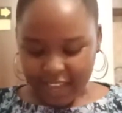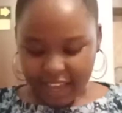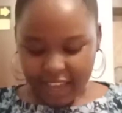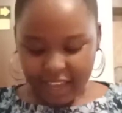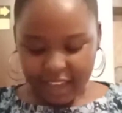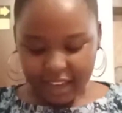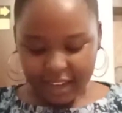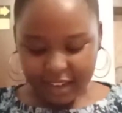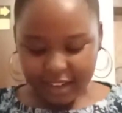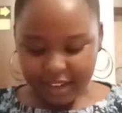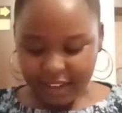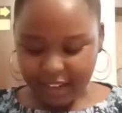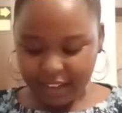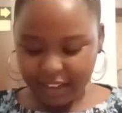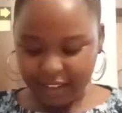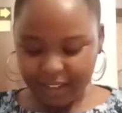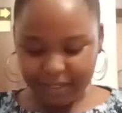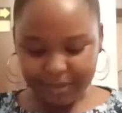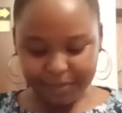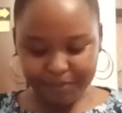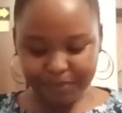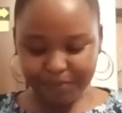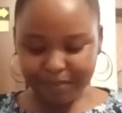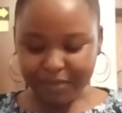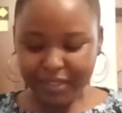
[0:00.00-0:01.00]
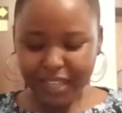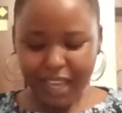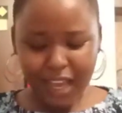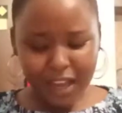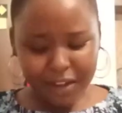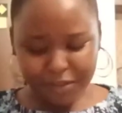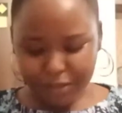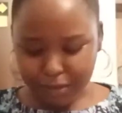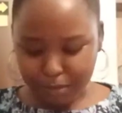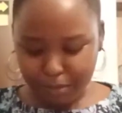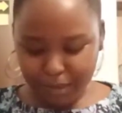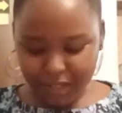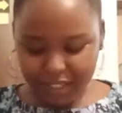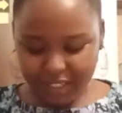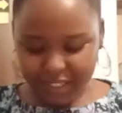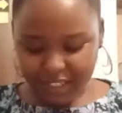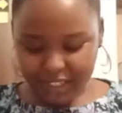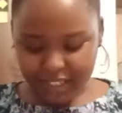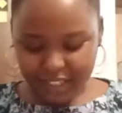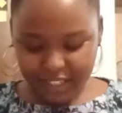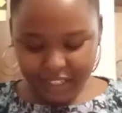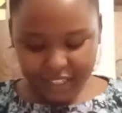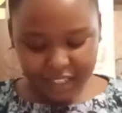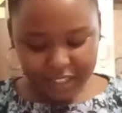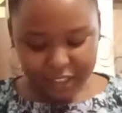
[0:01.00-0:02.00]
And have a
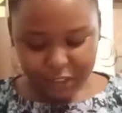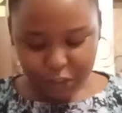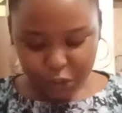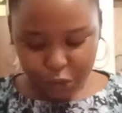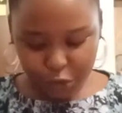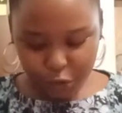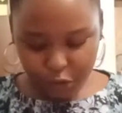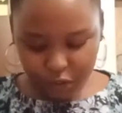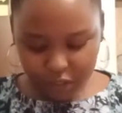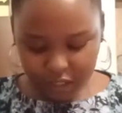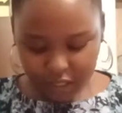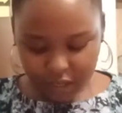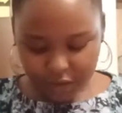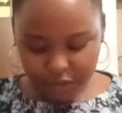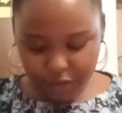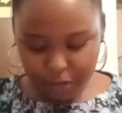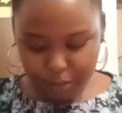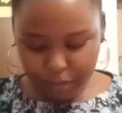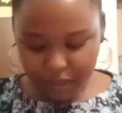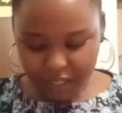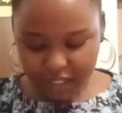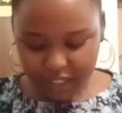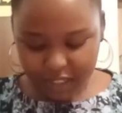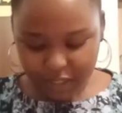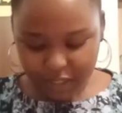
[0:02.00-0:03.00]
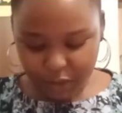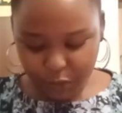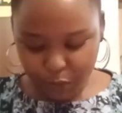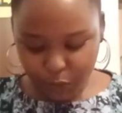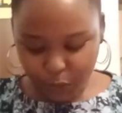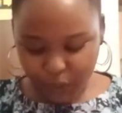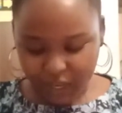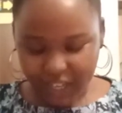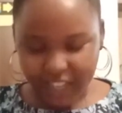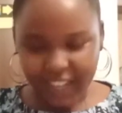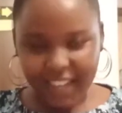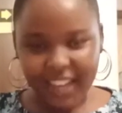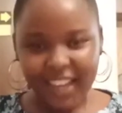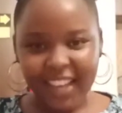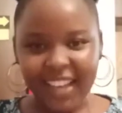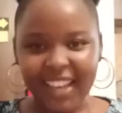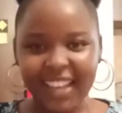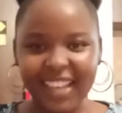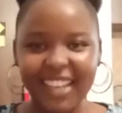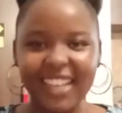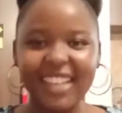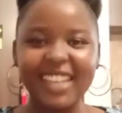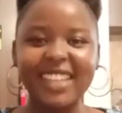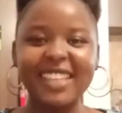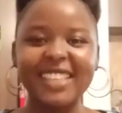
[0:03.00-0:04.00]
blessed day. In short, have a blessed week.
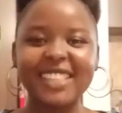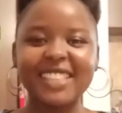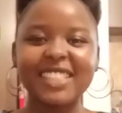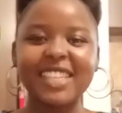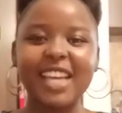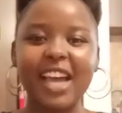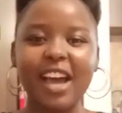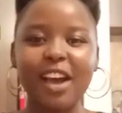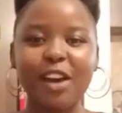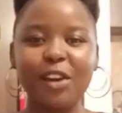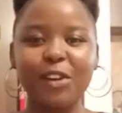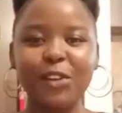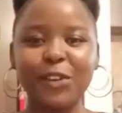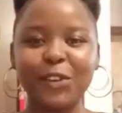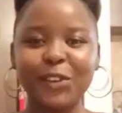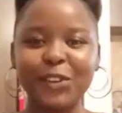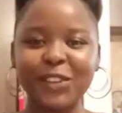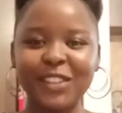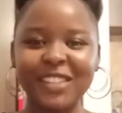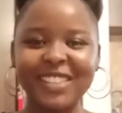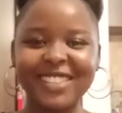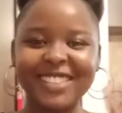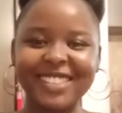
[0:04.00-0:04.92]
Ciao.